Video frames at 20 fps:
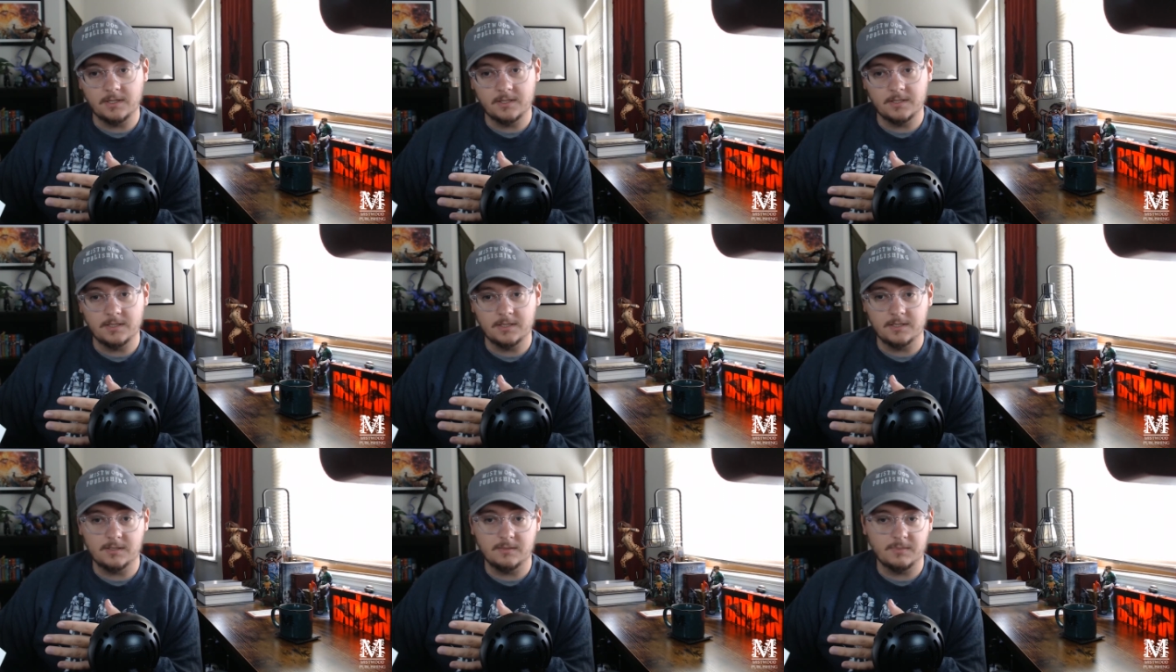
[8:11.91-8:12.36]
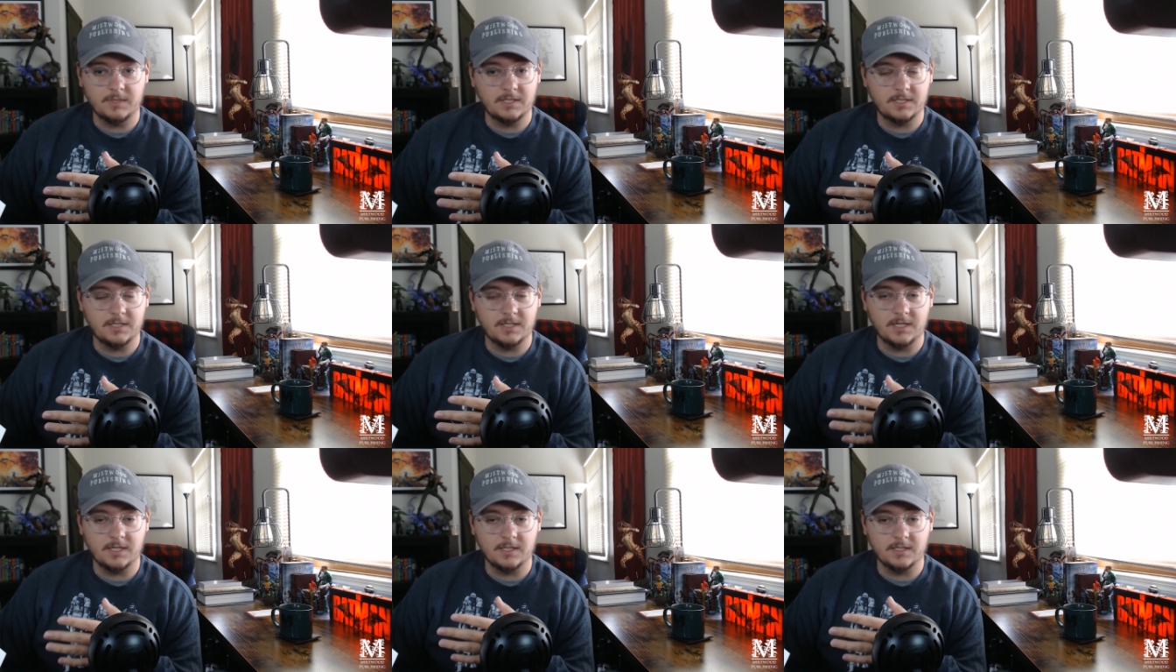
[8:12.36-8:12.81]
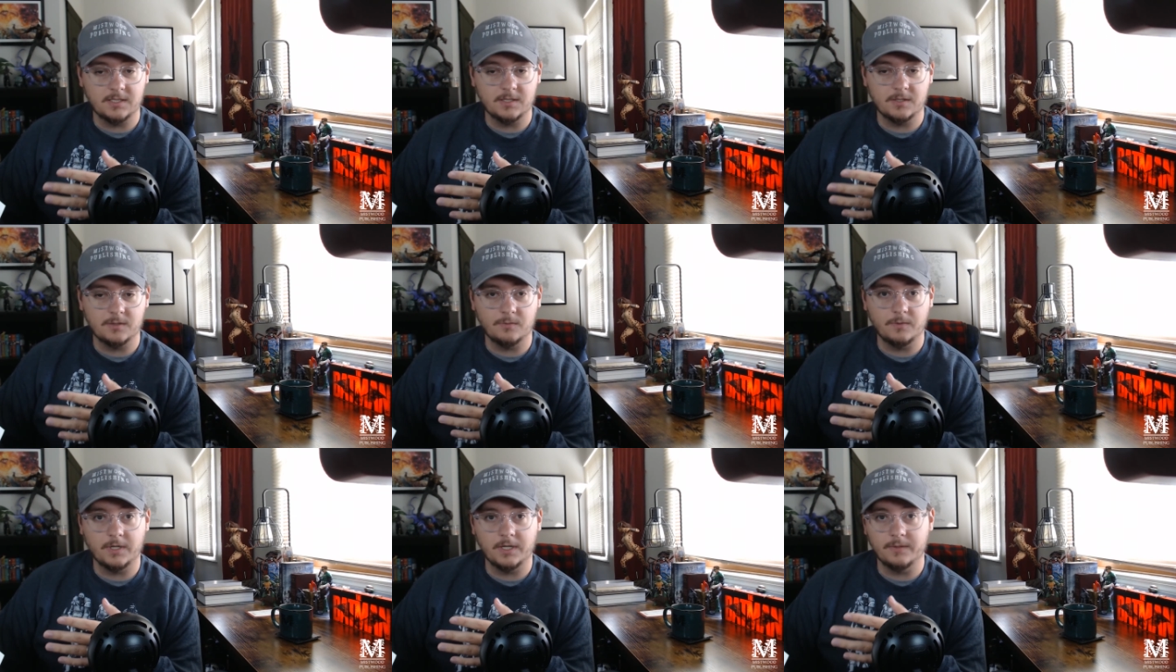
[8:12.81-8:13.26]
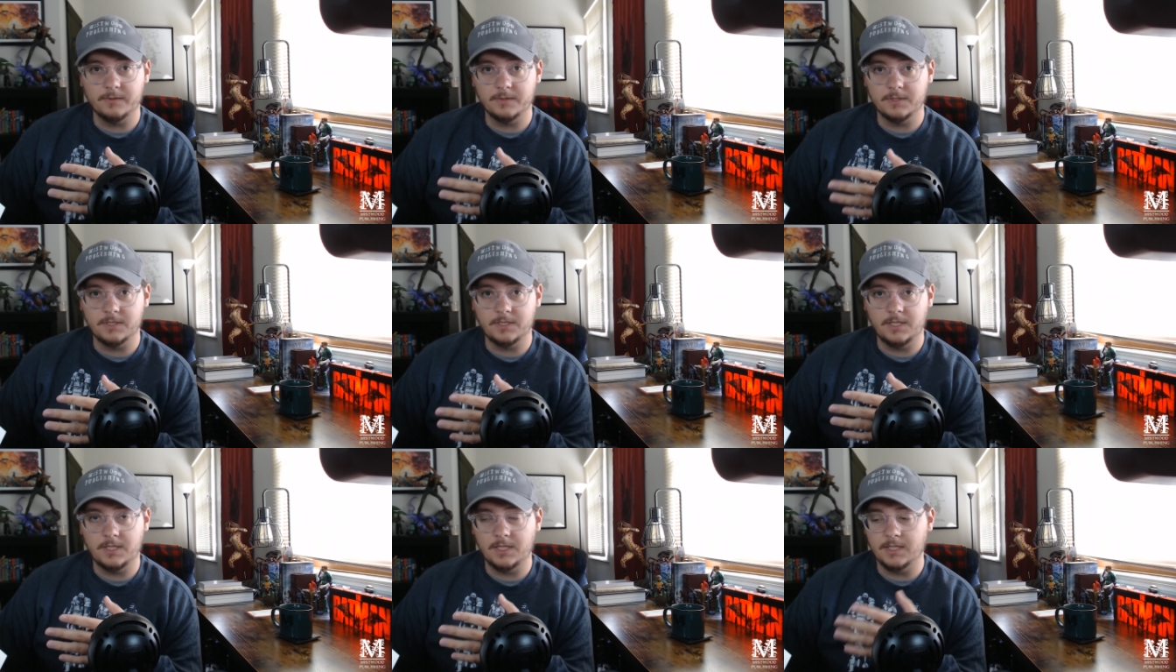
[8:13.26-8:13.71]
this isn't me saying this is the way it
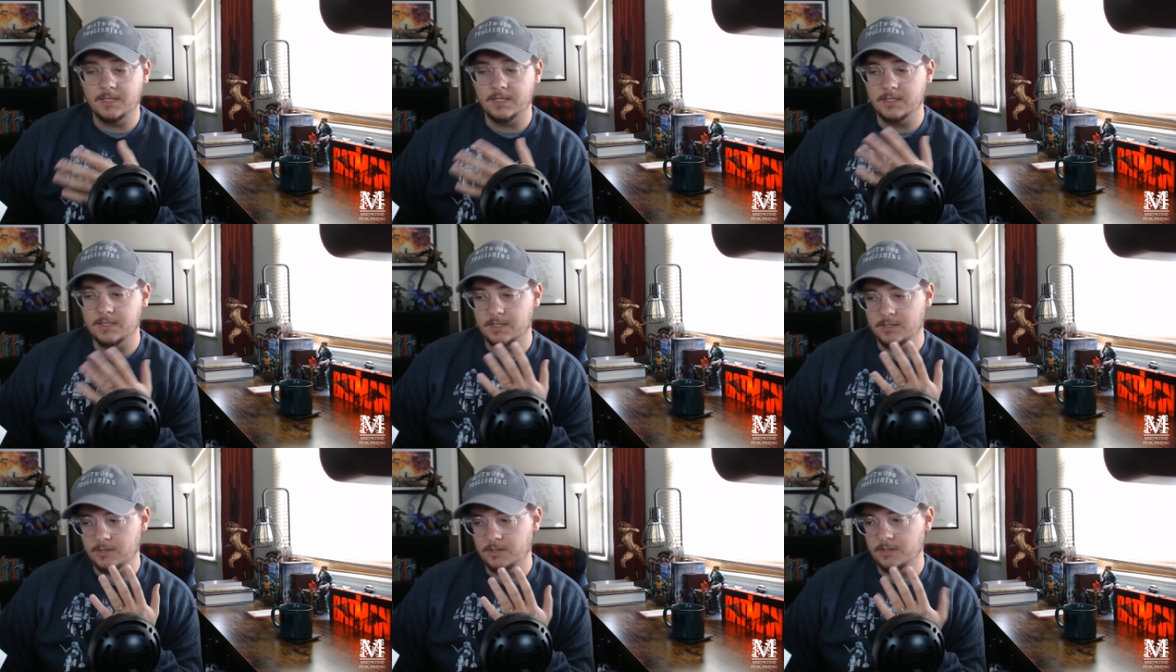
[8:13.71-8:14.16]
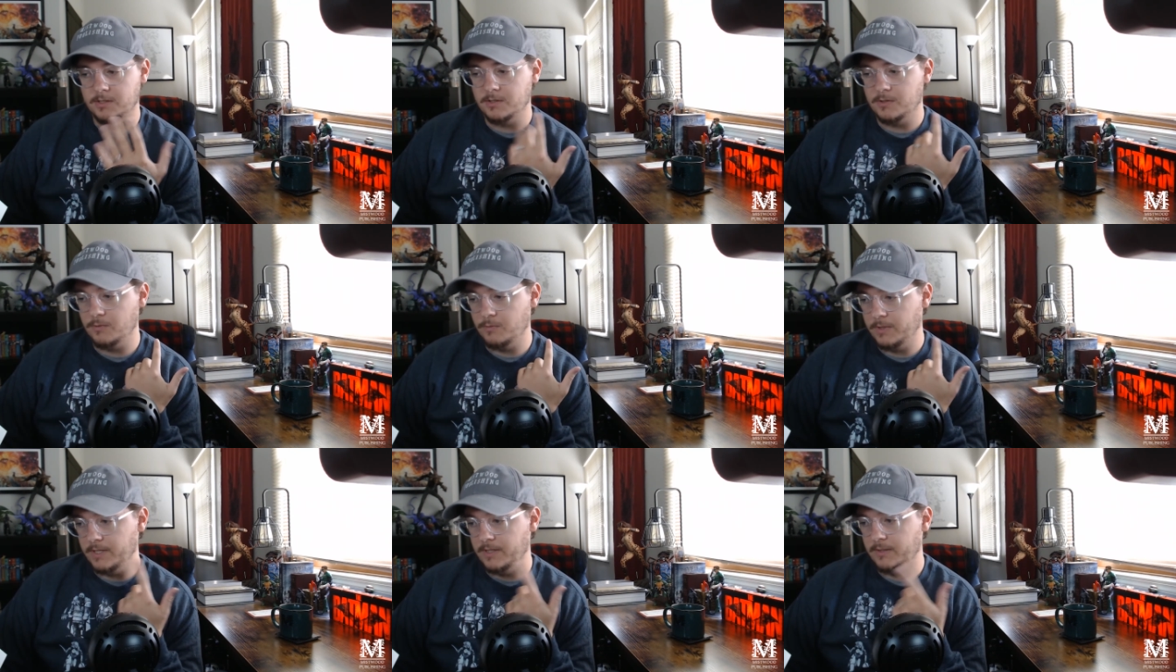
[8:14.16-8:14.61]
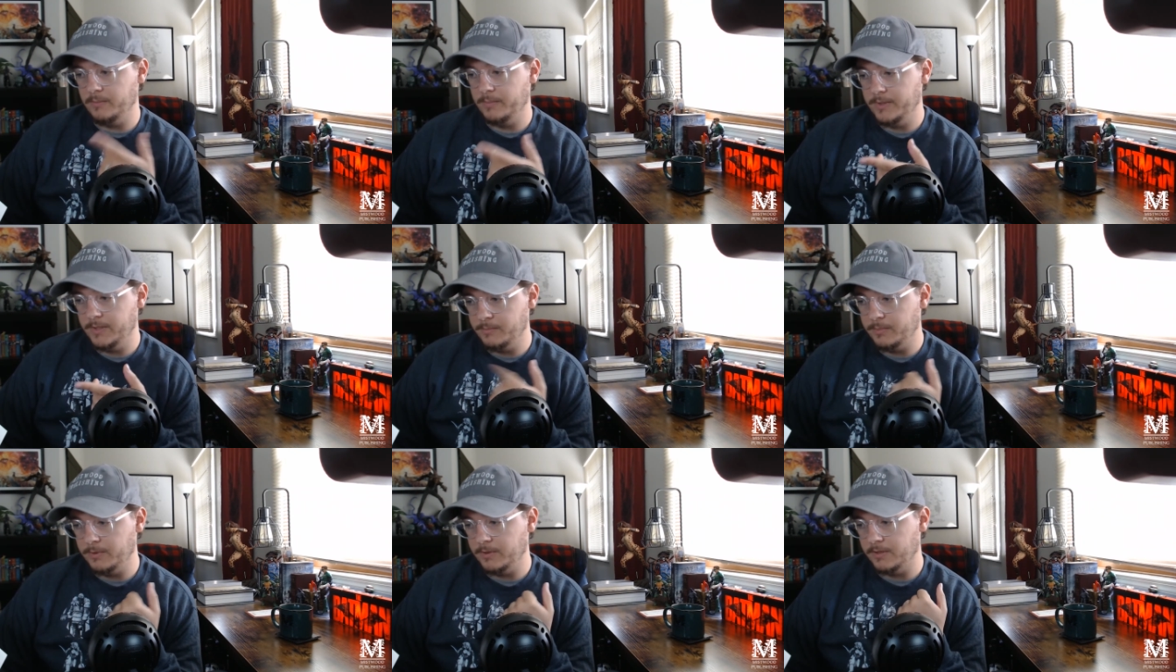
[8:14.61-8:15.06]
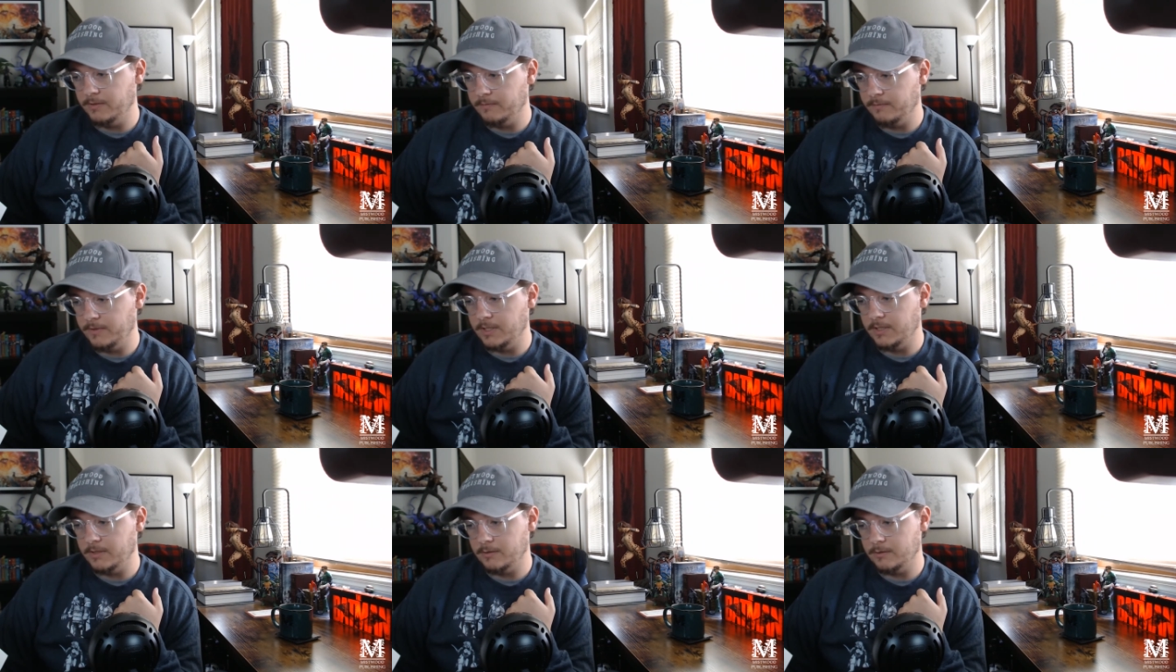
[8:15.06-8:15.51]
was done, this is just the way the people in
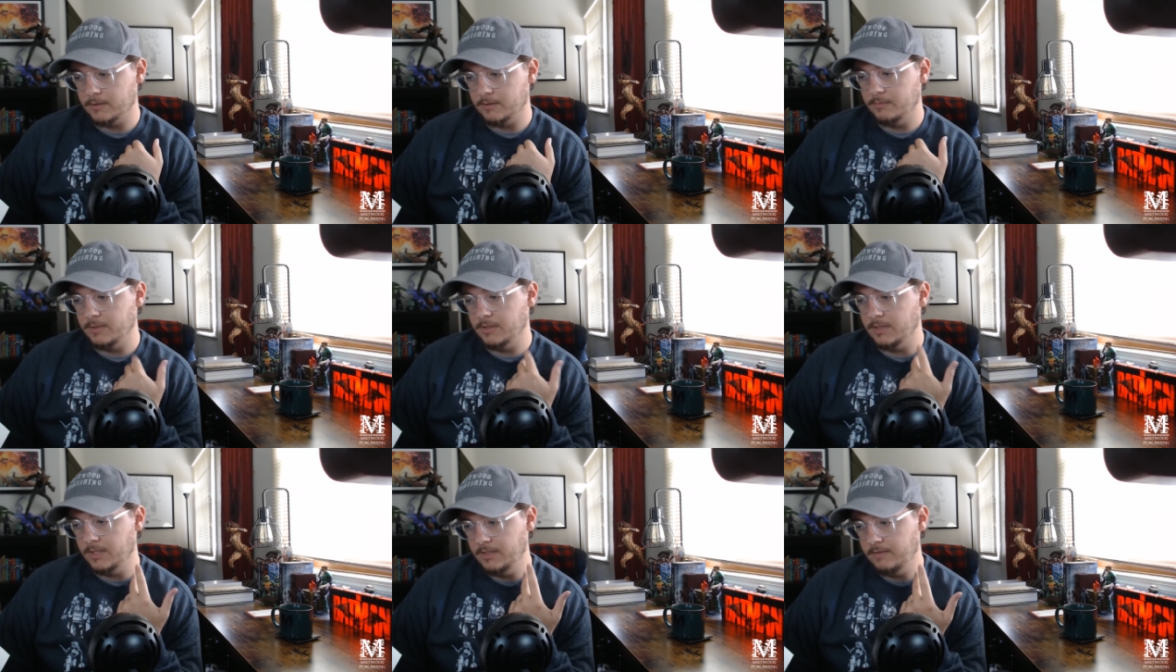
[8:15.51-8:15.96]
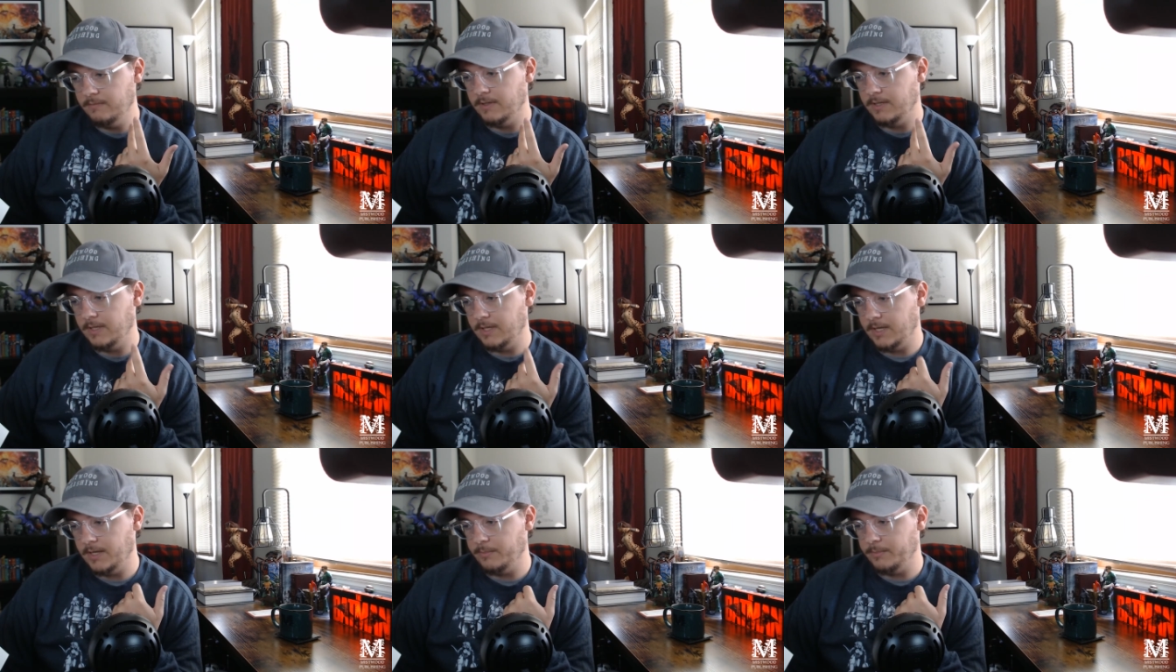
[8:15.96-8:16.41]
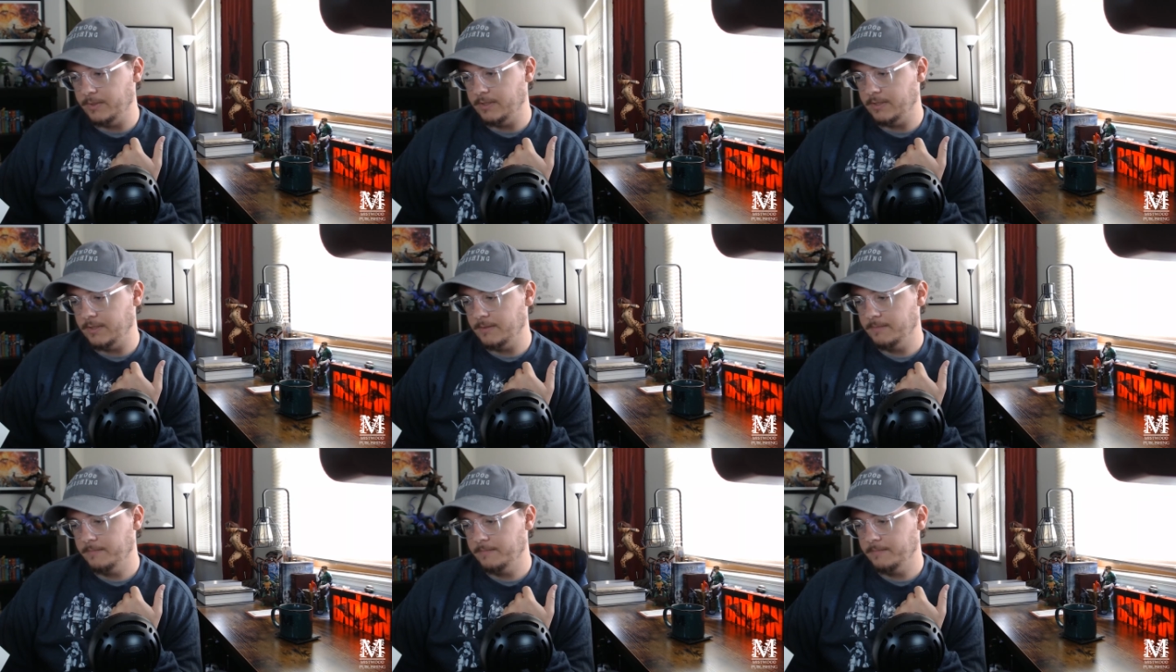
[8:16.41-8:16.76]
Fostra believe it happened.